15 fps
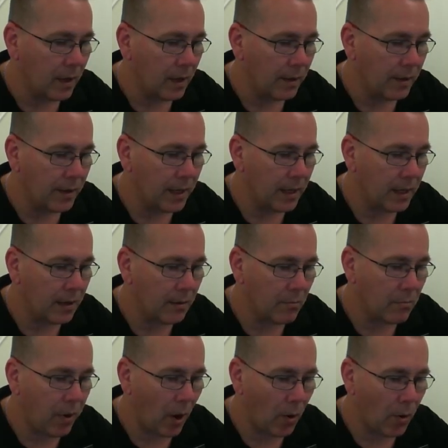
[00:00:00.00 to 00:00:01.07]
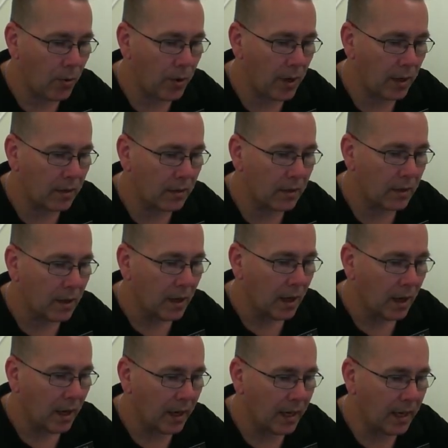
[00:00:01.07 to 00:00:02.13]
the component.
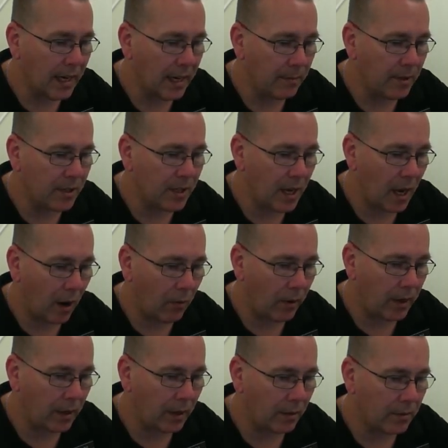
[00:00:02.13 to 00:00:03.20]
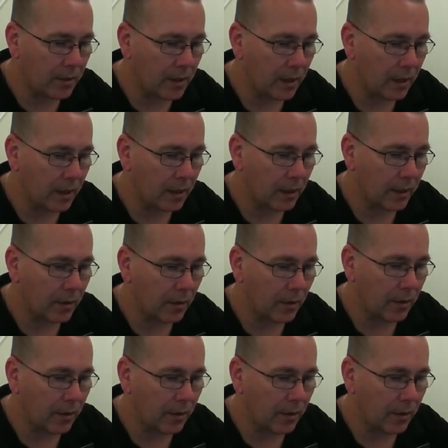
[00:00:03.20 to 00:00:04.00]
I can keep this going. I'm just going to click on